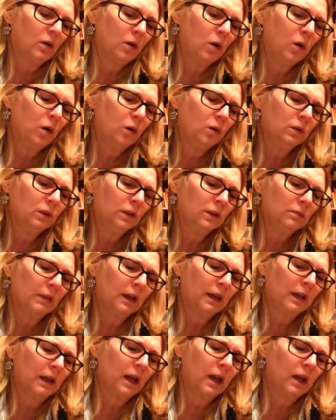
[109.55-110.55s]
holding
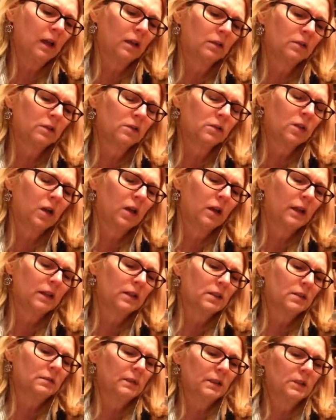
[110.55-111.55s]
my collar and
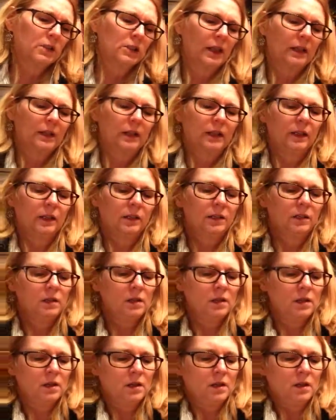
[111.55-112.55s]
talking to me gently.
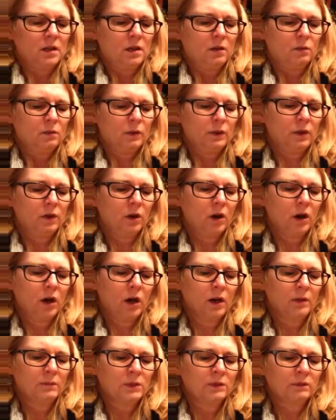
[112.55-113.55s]
With her
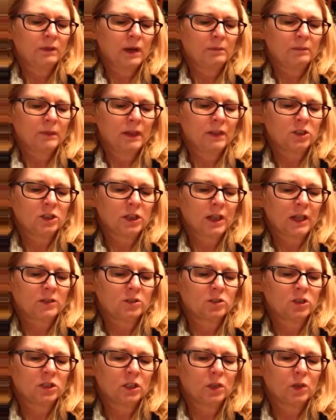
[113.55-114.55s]
arms around my
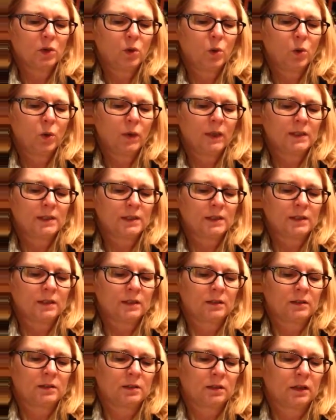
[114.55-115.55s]
chest, she
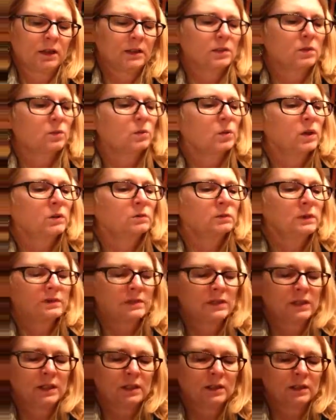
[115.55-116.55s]
hoisted. So that's a word we've
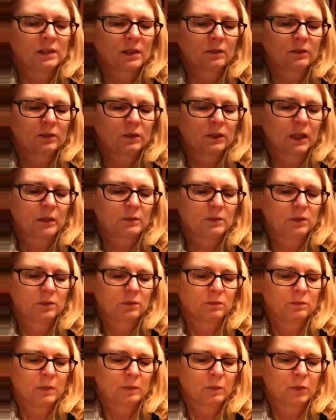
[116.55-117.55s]
seen several times. So
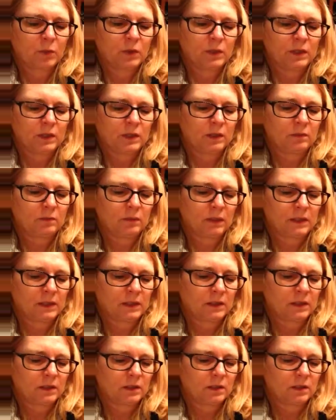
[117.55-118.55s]
remember, hoisted
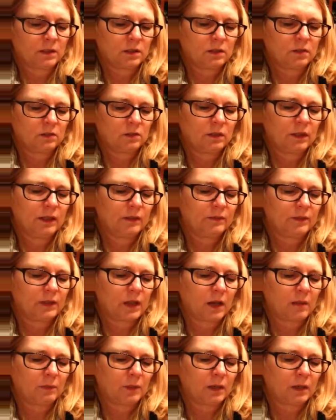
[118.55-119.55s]
means to lift
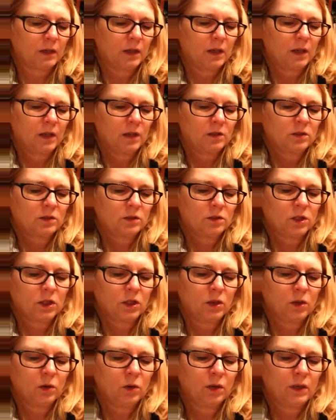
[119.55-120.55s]
up. So she
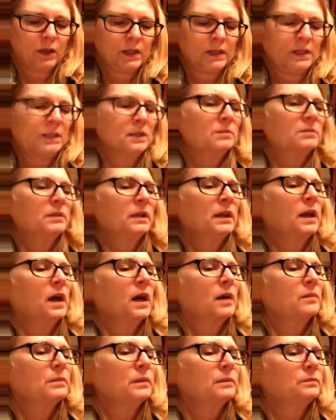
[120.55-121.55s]
hoisted me
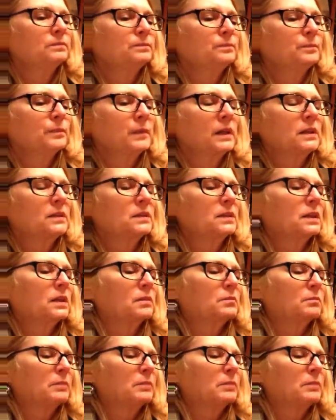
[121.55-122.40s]
up into the